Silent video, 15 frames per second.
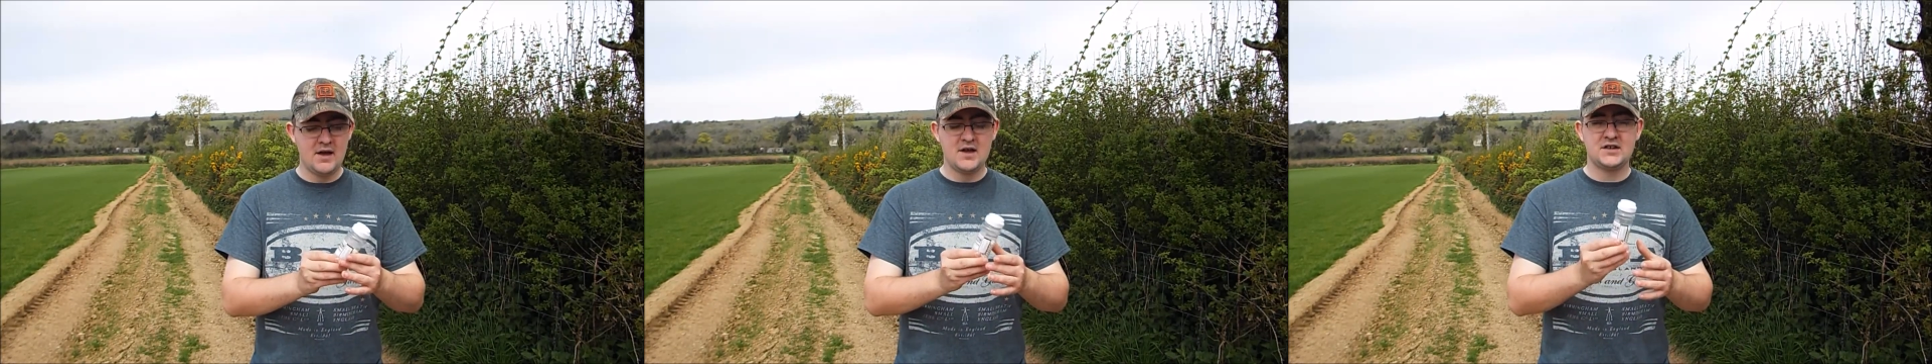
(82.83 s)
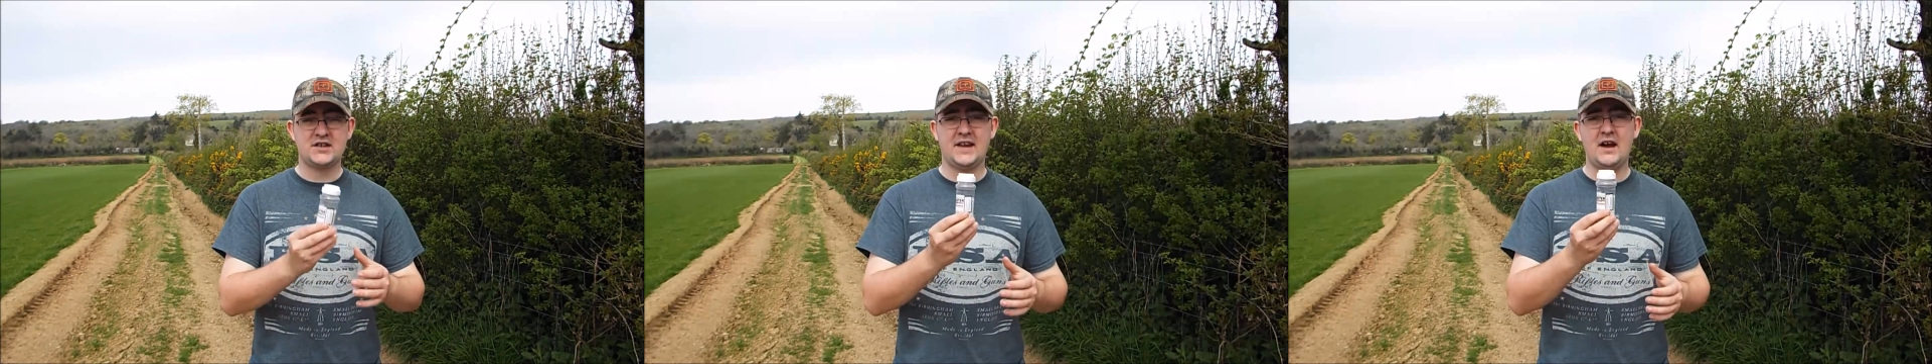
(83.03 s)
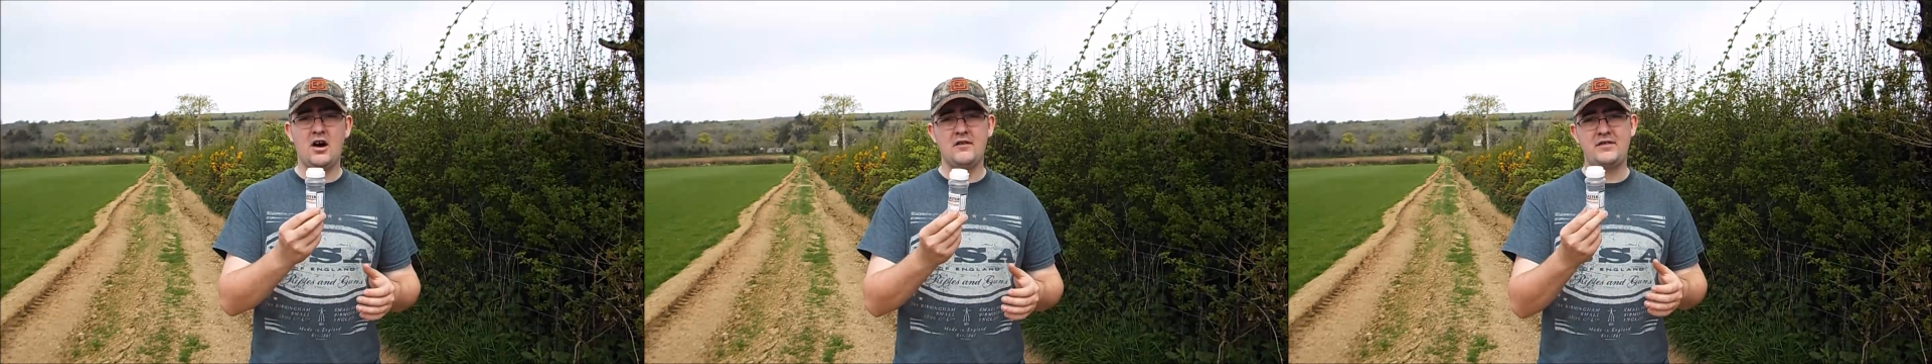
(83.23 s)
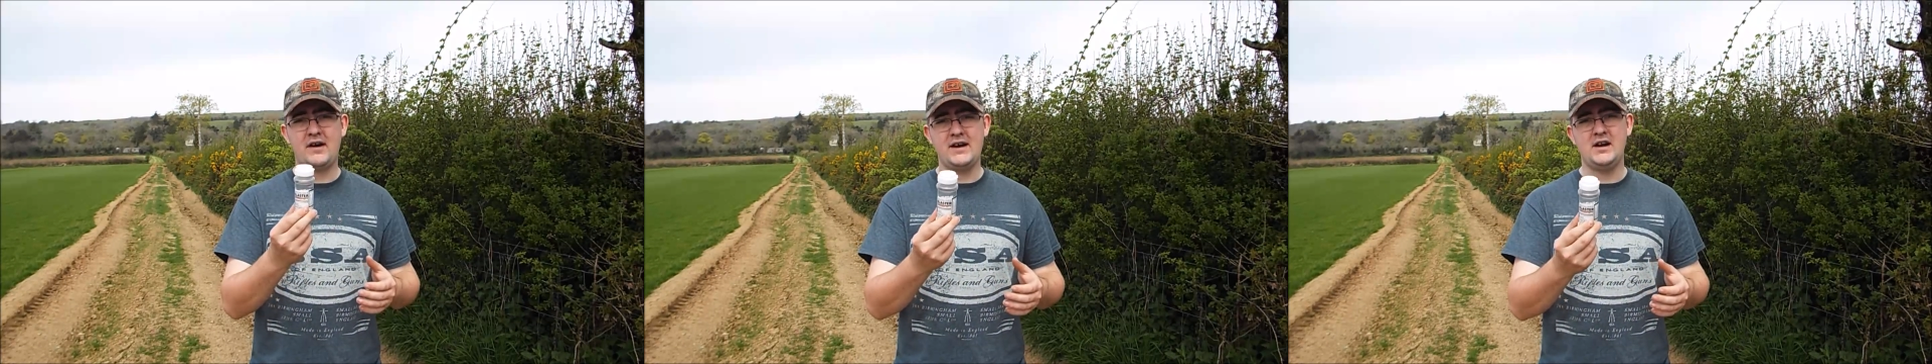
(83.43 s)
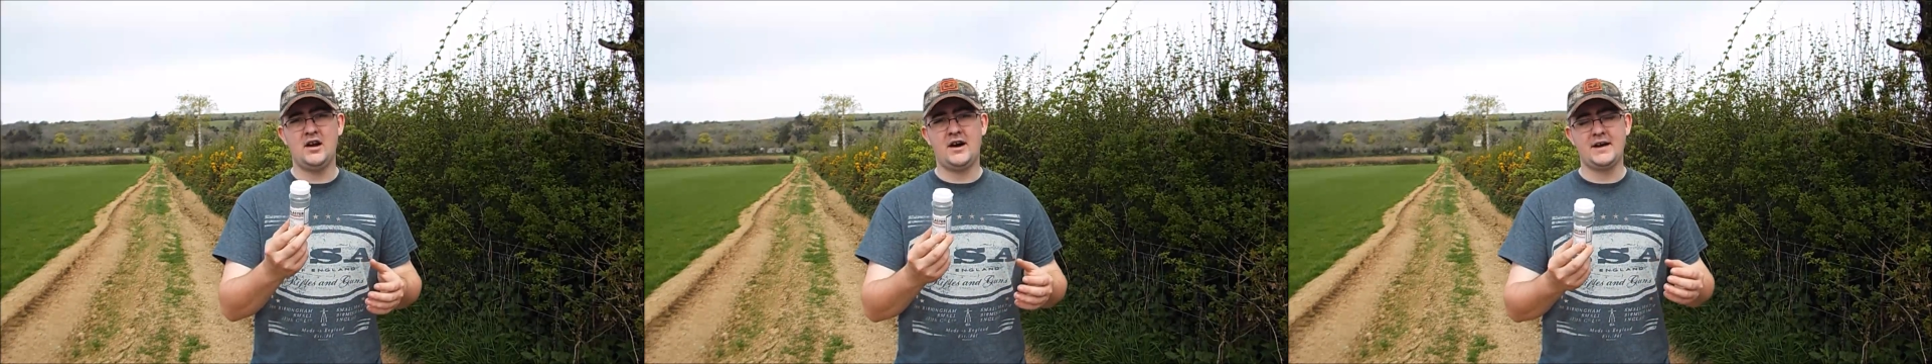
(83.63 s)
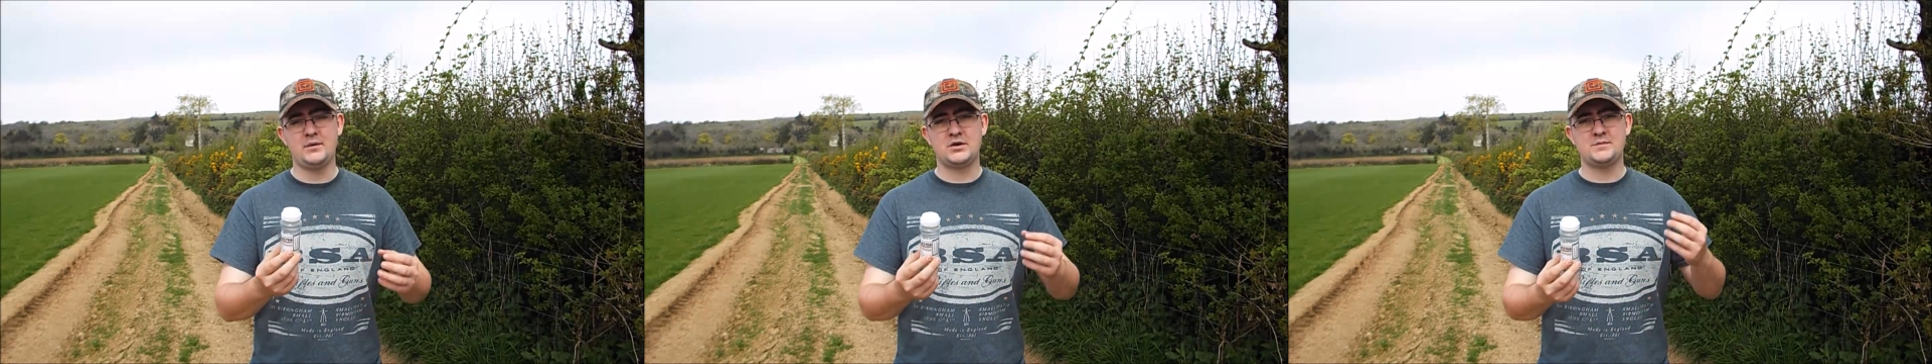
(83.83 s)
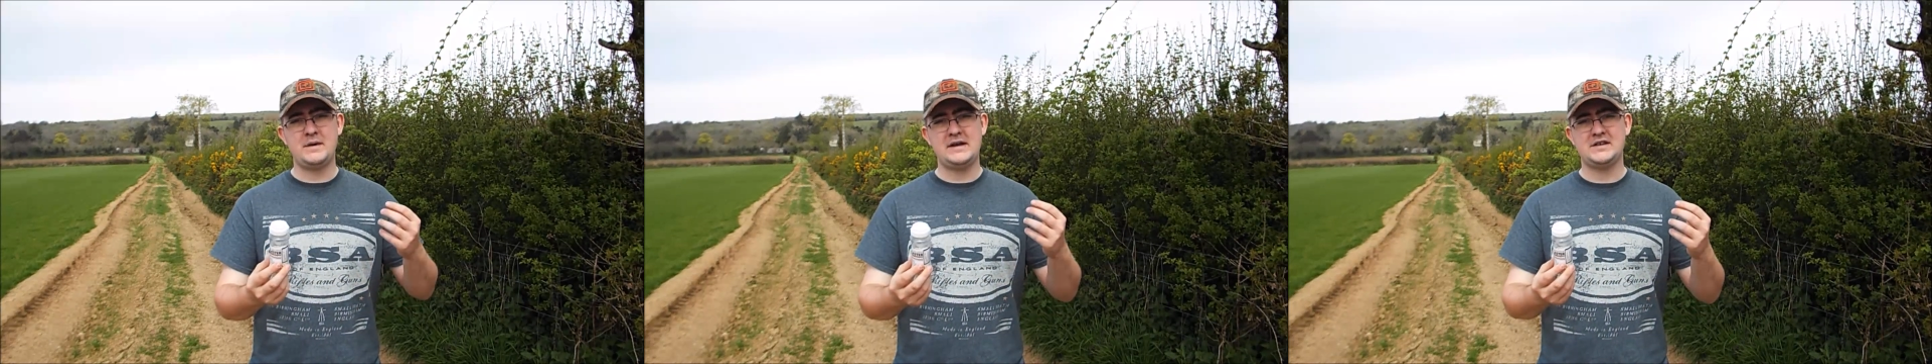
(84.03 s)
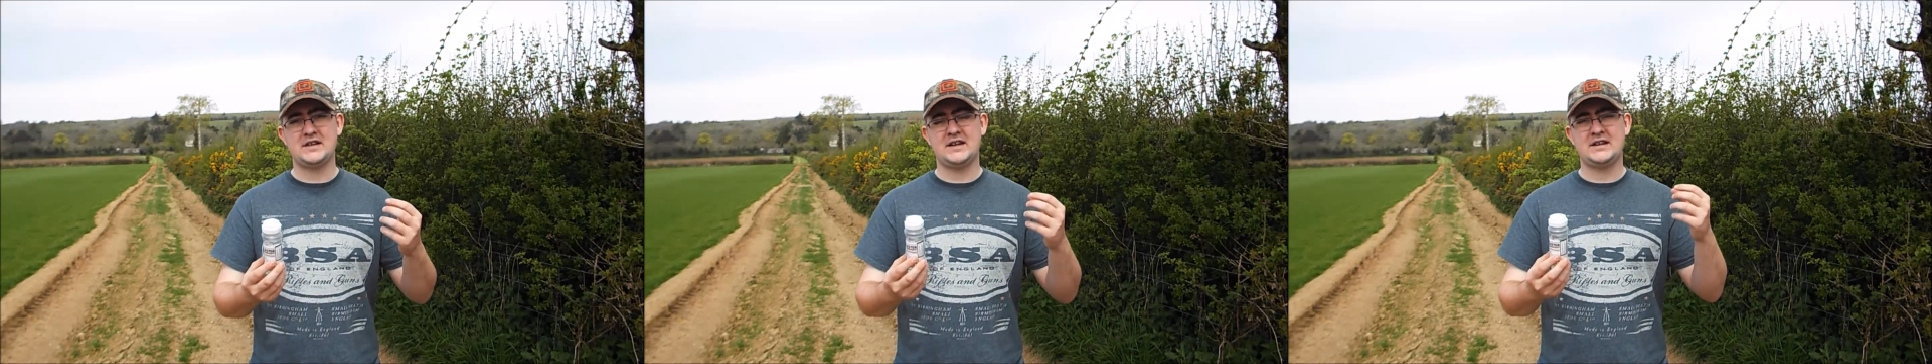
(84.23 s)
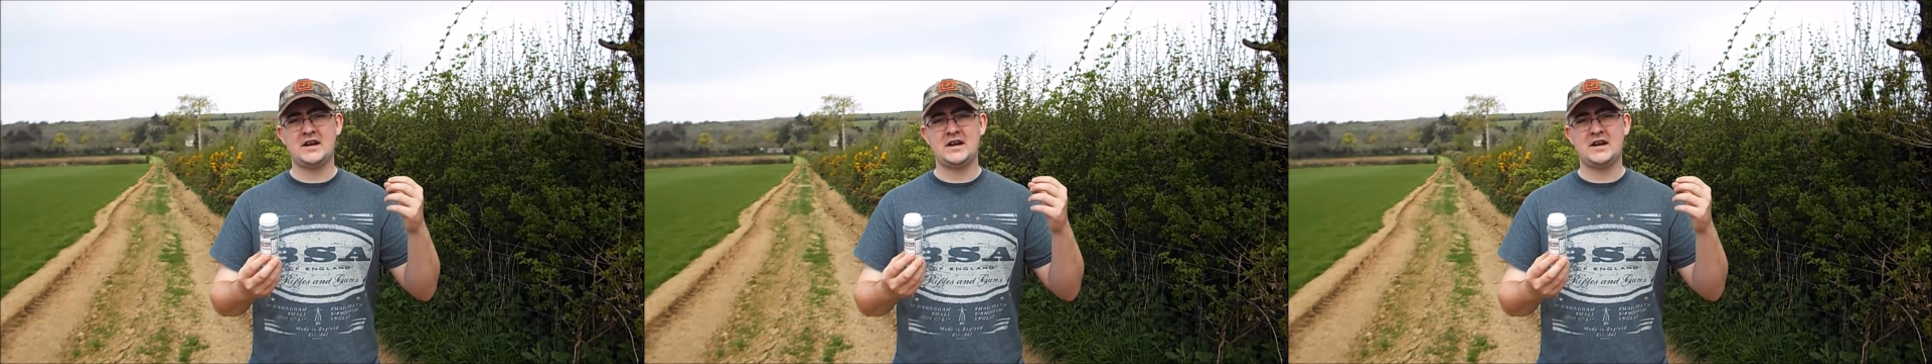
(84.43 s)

So they are very light, which means that they